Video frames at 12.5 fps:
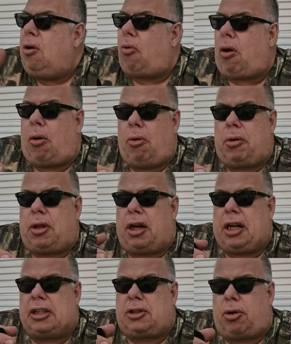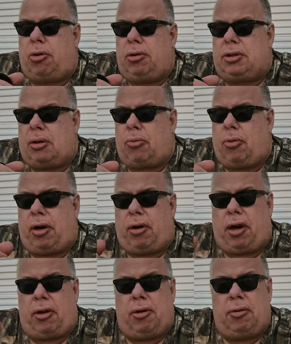we're always going to get screwed some way or
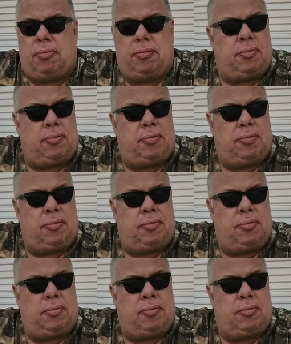another.